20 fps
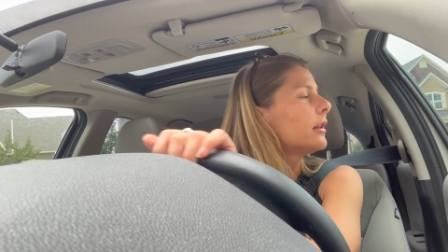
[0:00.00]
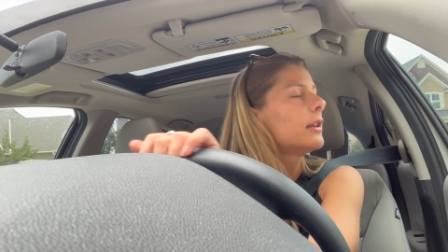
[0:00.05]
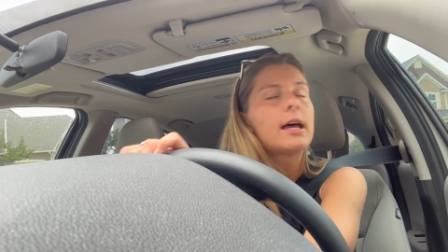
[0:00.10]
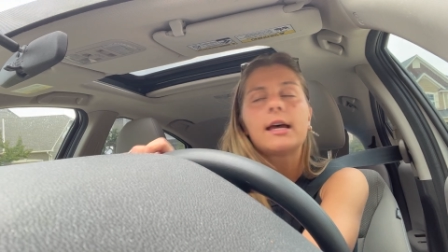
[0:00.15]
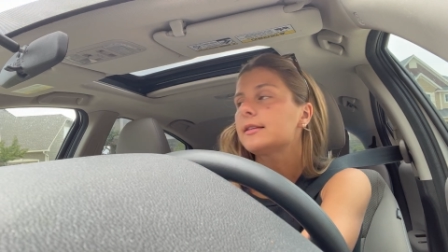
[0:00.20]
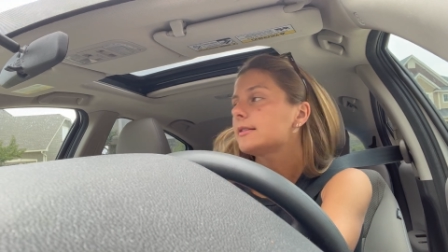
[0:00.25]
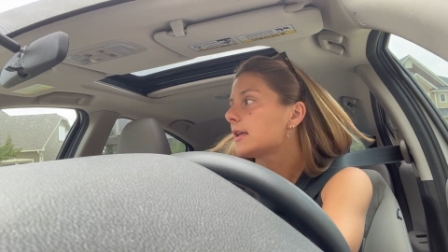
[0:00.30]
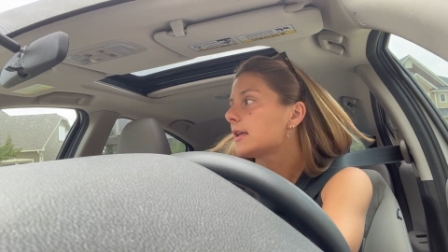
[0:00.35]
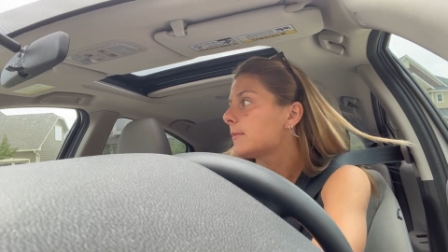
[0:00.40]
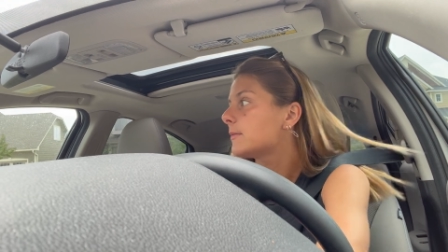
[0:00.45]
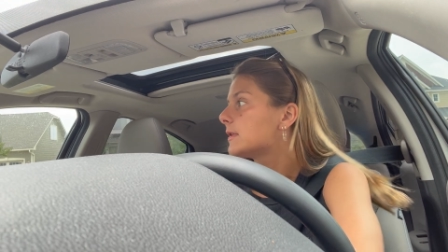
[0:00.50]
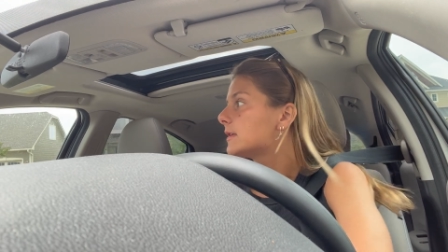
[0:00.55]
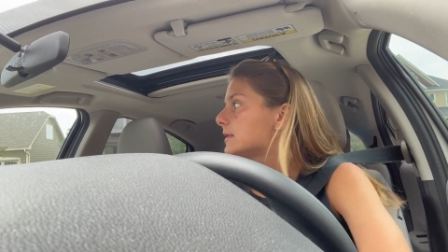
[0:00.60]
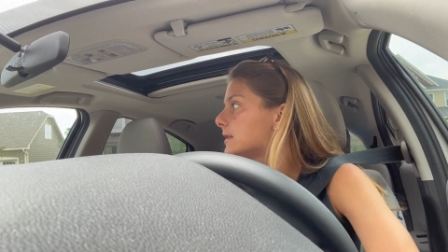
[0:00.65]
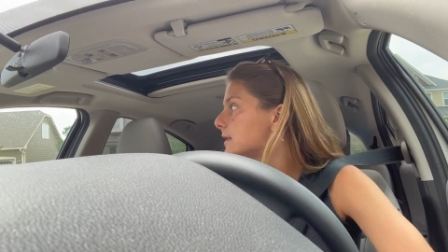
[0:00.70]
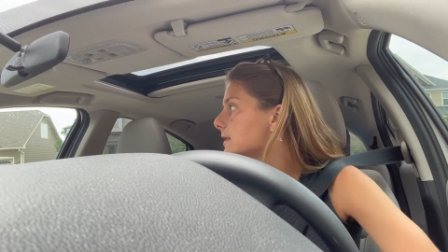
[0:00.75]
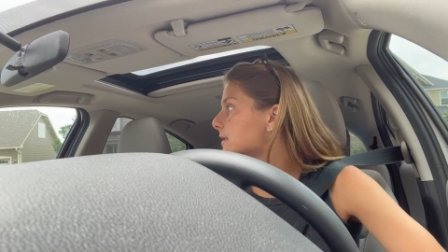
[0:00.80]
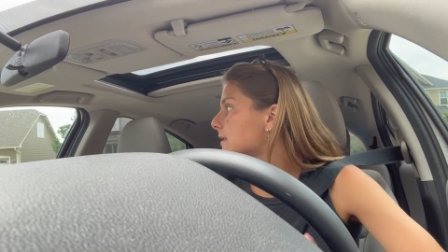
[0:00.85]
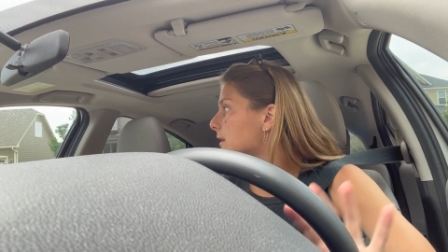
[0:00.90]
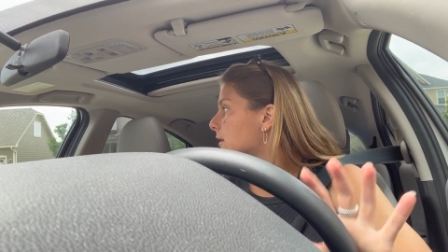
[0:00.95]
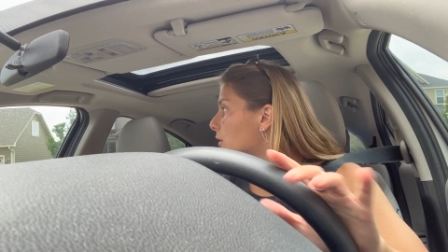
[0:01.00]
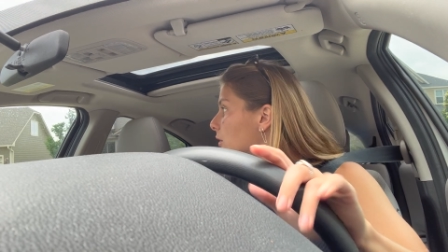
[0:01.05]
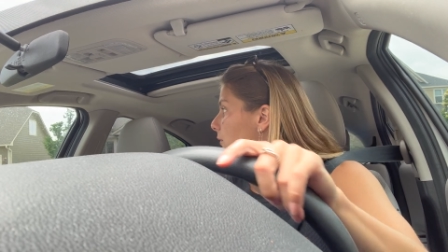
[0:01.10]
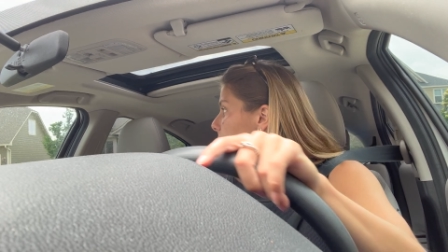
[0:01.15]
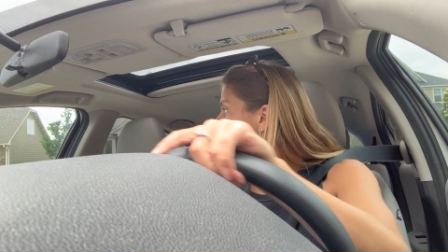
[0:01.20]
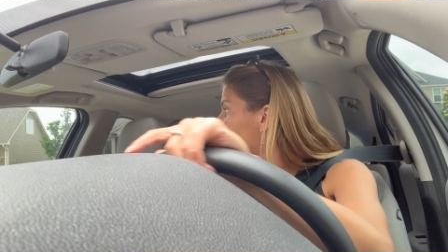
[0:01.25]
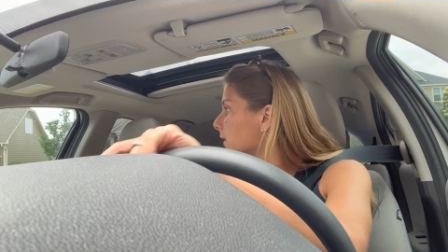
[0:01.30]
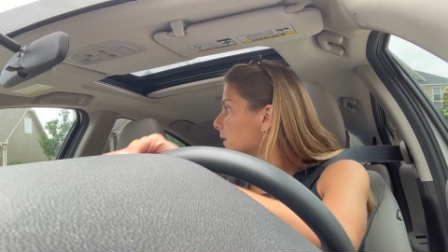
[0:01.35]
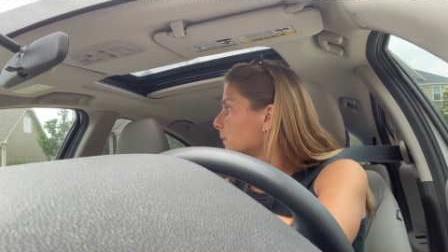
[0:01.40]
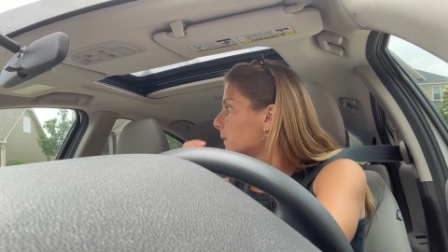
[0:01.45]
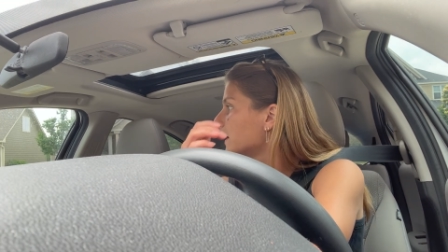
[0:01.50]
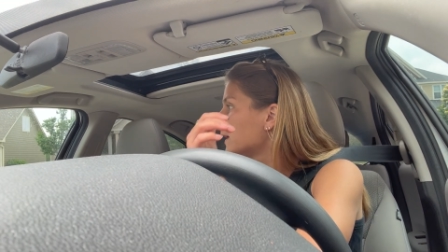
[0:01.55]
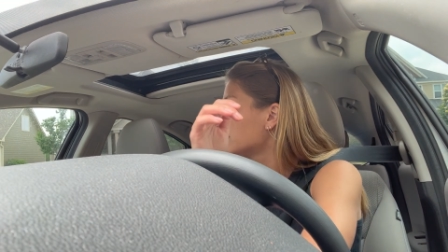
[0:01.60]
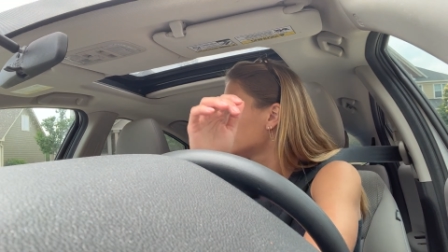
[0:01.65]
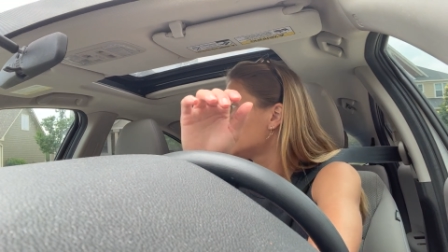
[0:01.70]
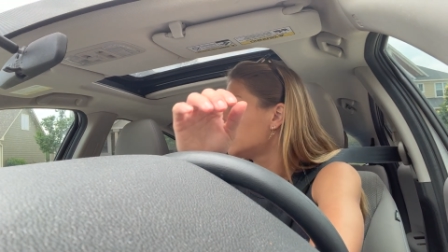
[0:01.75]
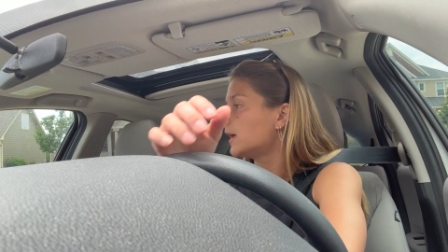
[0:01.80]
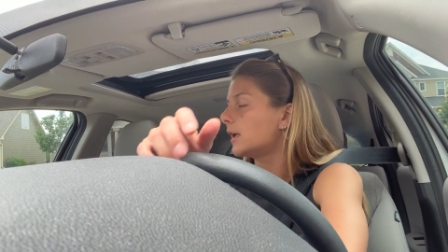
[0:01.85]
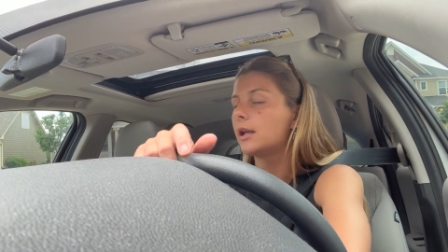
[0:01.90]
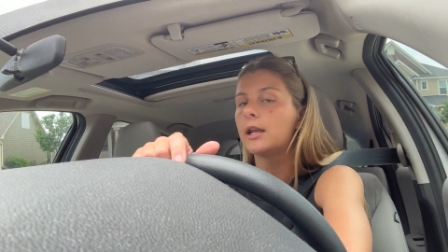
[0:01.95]
Last game of the season, hopefully we
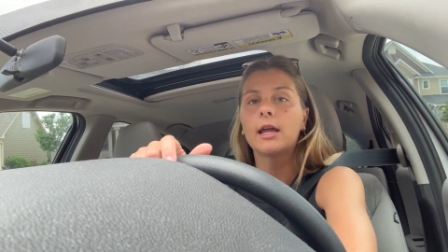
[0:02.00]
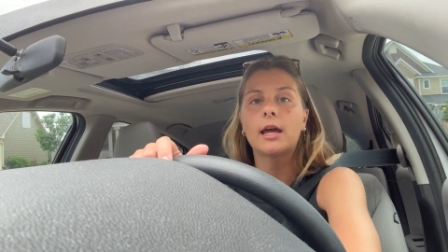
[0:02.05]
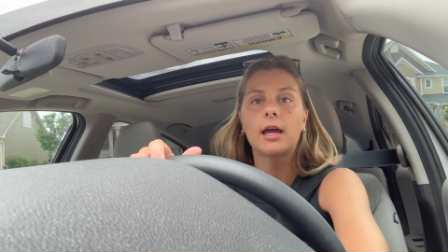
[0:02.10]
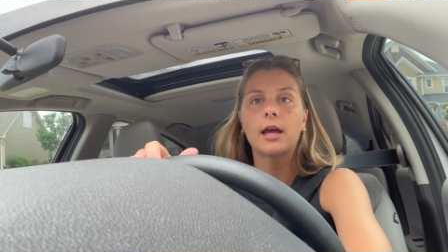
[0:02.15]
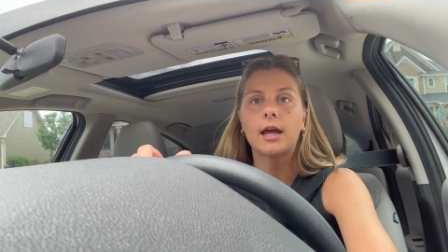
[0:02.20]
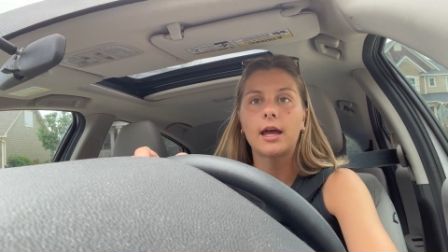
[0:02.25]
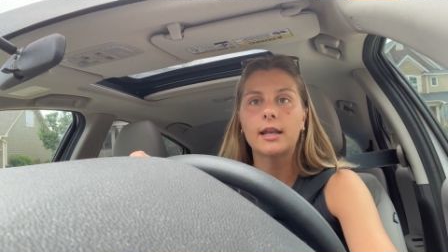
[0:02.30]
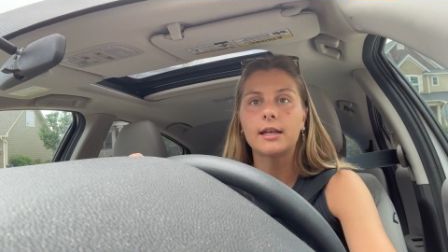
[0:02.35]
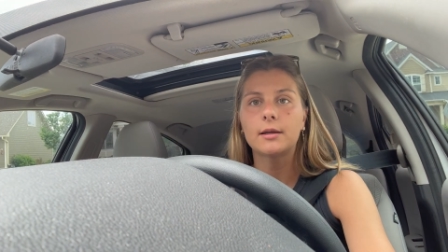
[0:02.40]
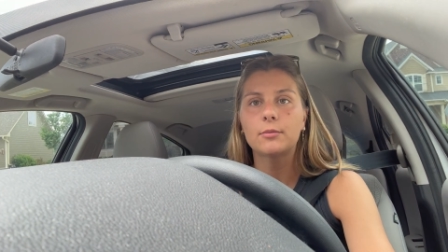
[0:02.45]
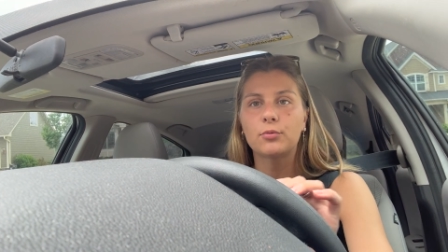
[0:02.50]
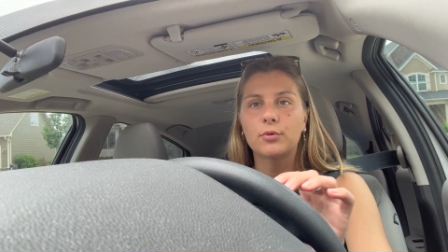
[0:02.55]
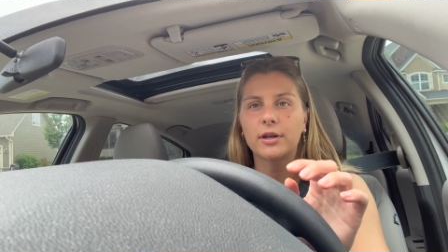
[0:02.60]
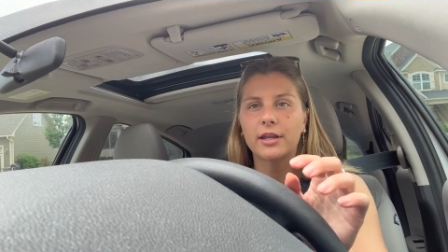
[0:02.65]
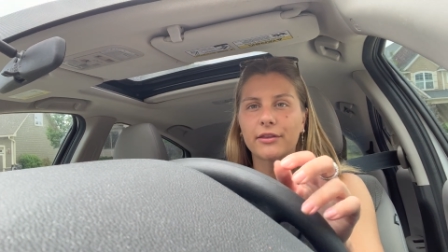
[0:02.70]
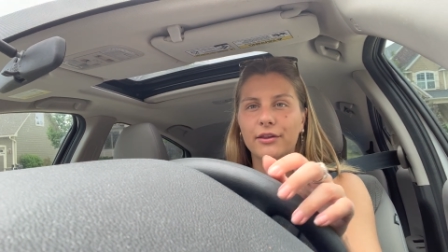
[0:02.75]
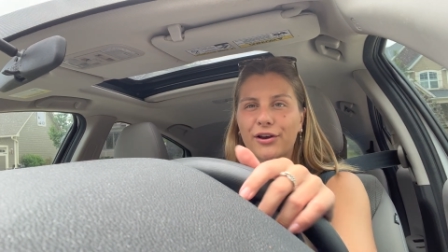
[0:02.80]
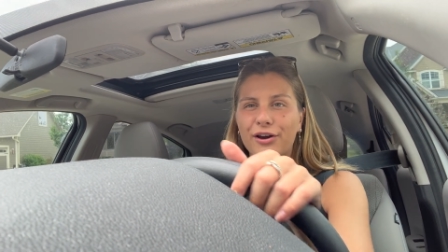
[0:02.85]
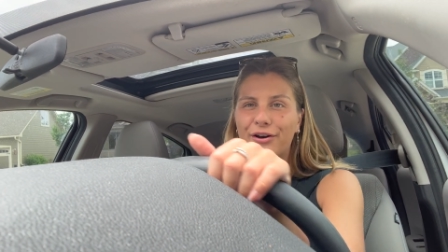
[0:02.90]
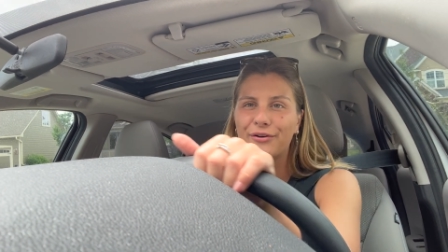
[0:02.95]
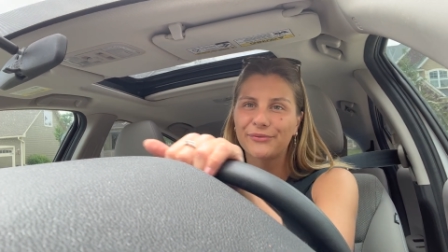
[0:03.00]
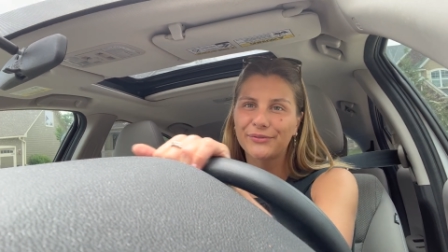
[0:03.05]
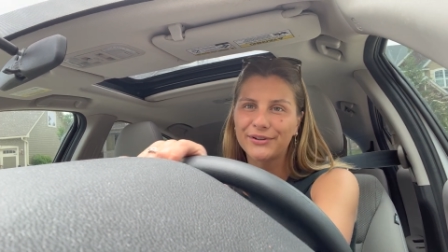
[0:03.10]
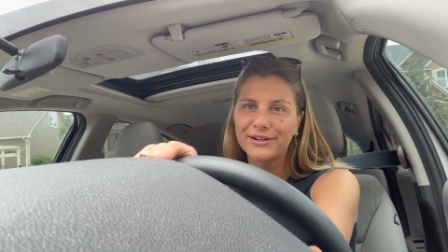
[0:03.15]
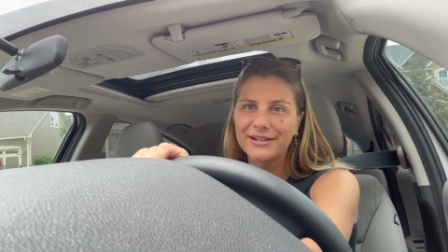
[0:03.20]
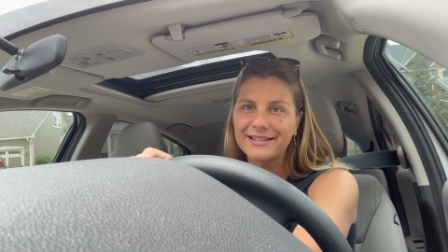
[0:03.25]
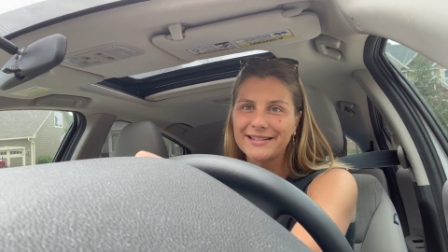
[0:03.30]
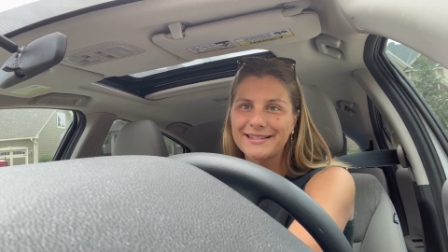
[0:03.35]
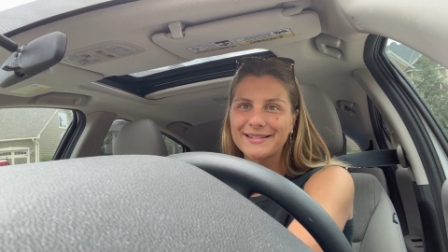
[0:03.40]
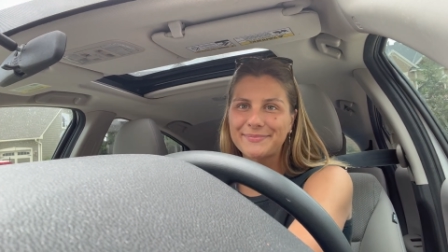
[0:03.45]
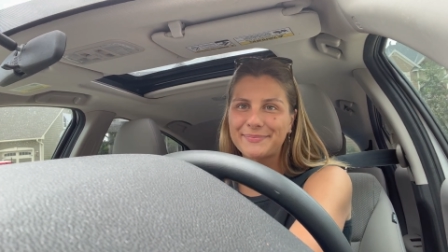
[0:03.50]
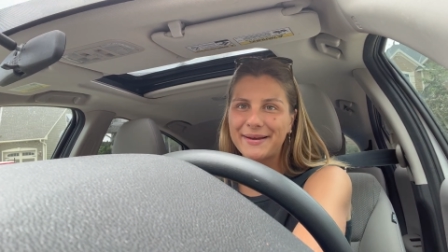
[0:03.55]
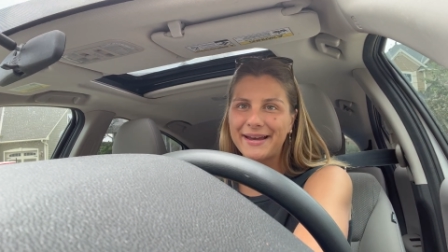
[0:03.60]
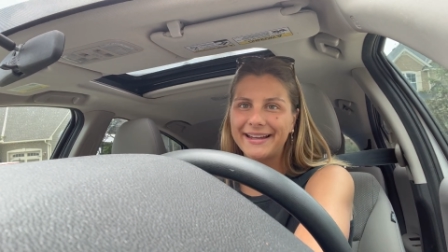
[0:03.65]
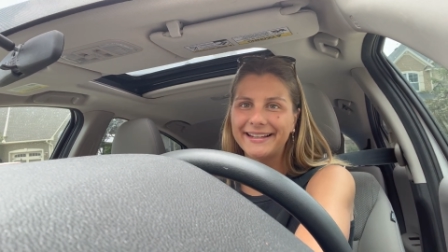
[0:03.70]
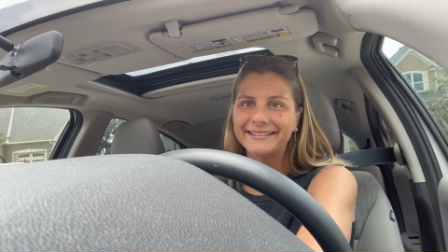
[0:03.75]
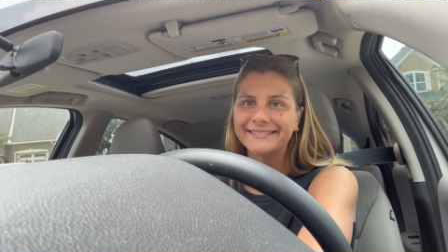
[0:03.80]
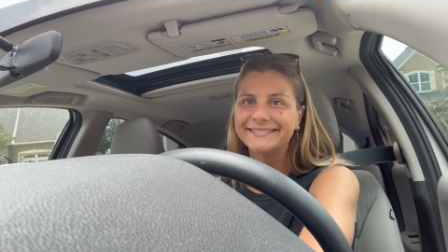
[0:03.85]
can end up winning the conference, but